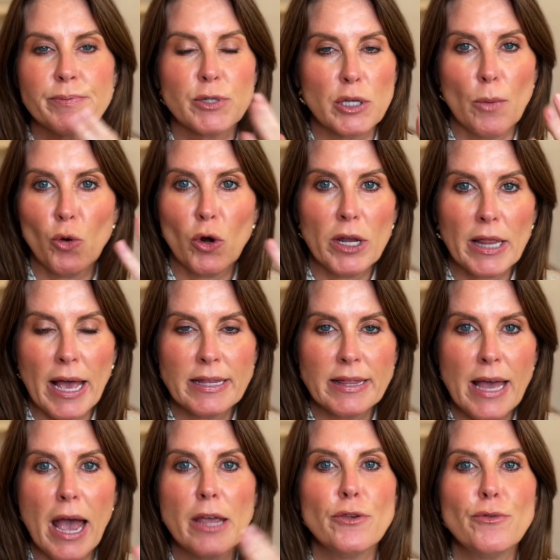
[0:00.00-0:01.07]
somewhere like
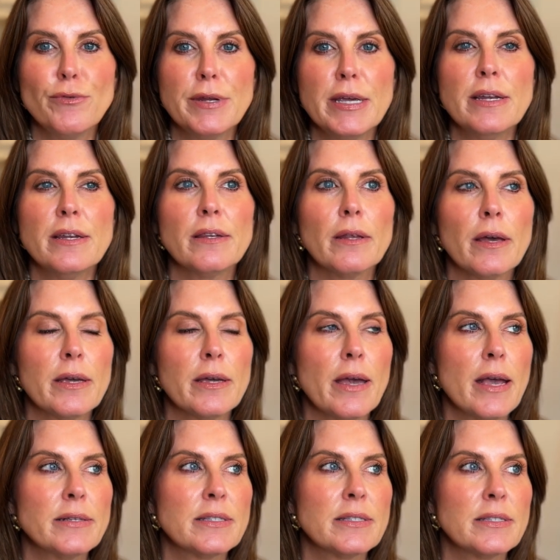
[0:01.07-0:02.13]
that, you need like
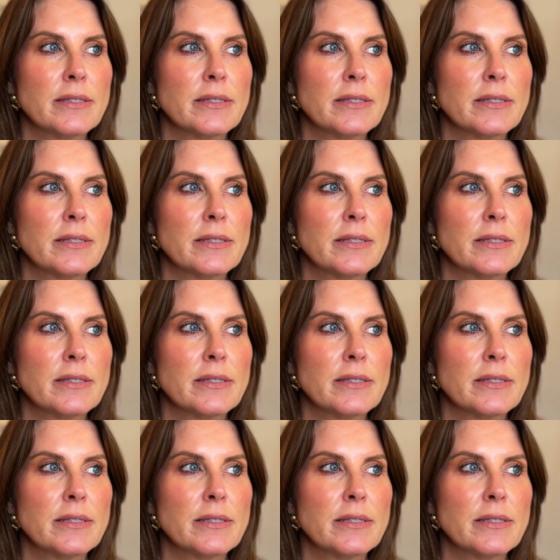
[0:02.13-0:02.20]
a